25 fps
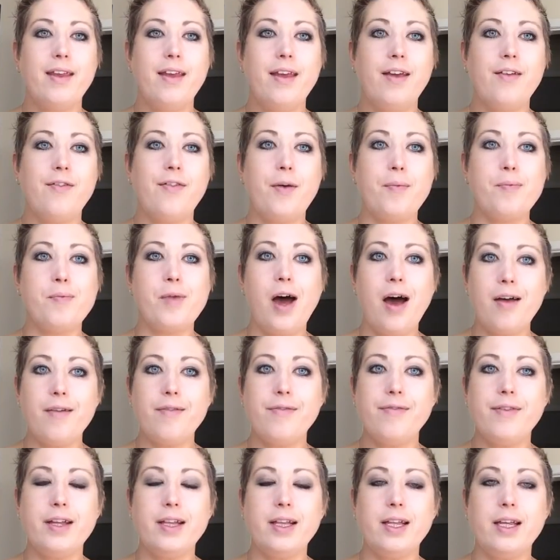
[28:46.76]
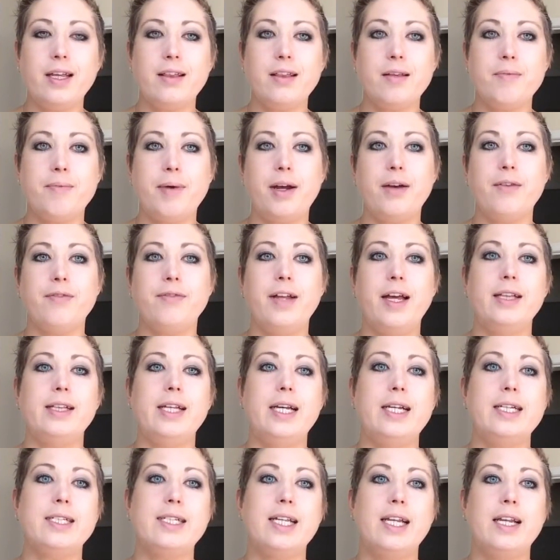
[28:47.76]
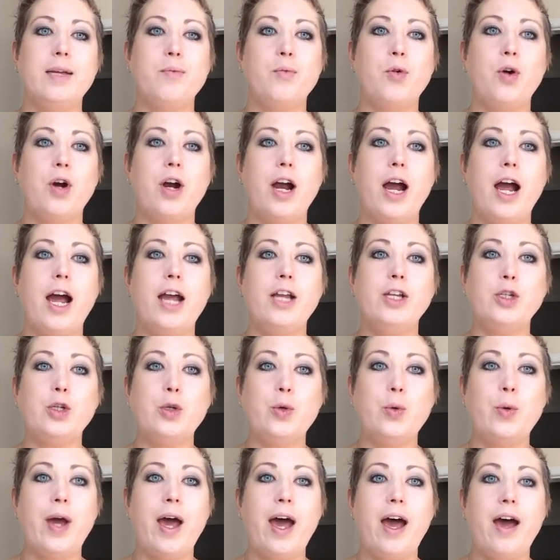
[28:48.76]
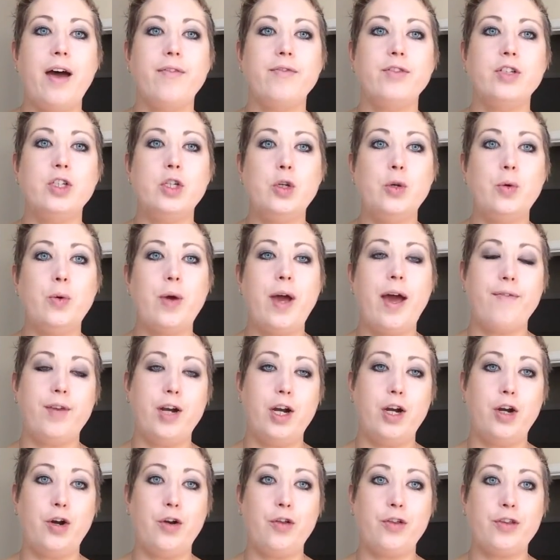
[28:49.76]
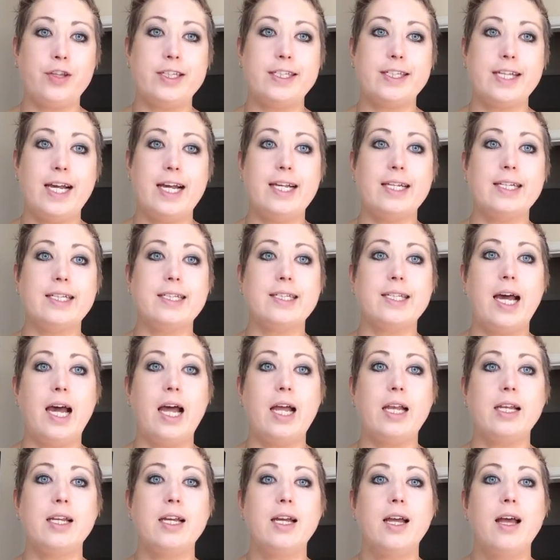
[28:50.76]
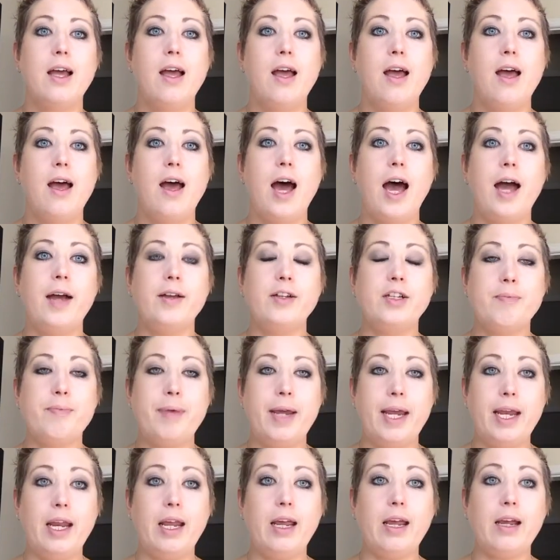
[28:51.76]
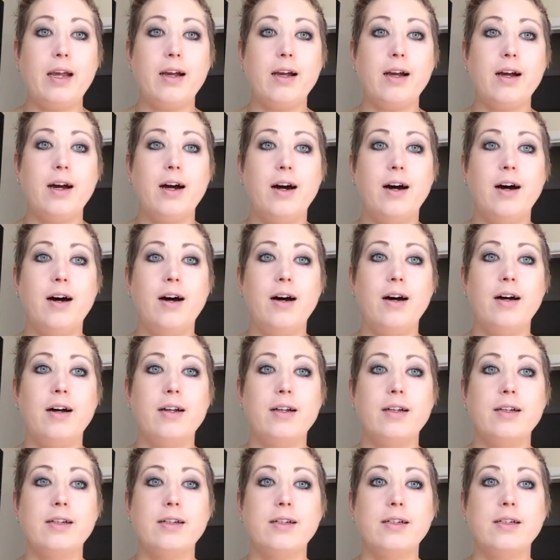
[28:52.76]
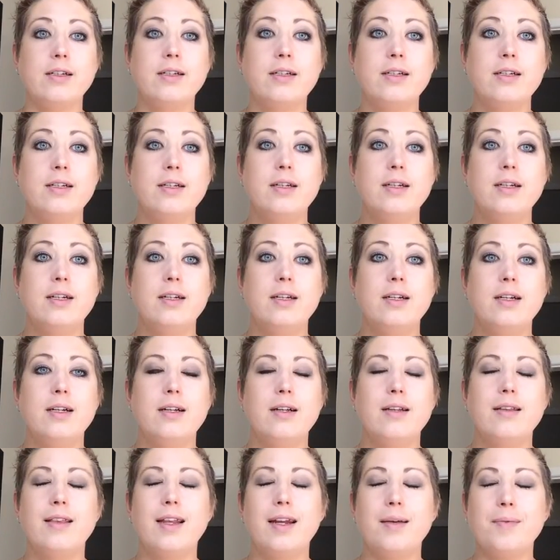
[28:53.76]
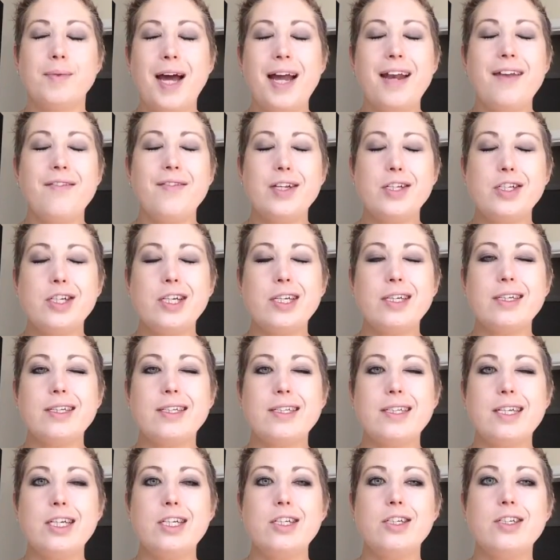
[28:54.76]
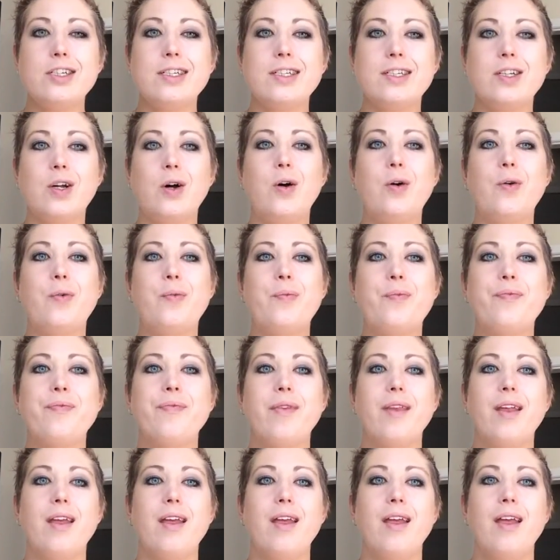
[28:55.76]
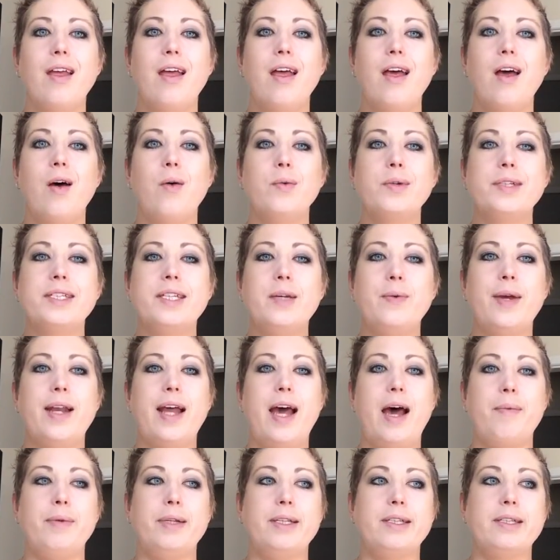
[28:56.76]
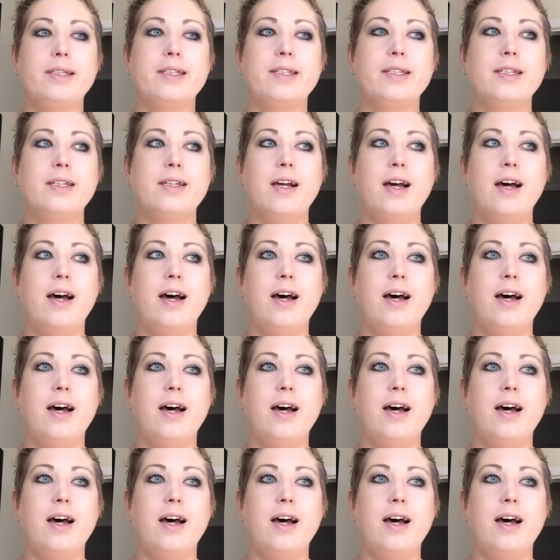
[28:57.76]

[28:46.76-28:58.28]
If I'm not feeling the butterfly lace anymore, I do have two Heaven and Earth designs that I'm debating on that I'm kind of itching to stitch. So we'll see what happens.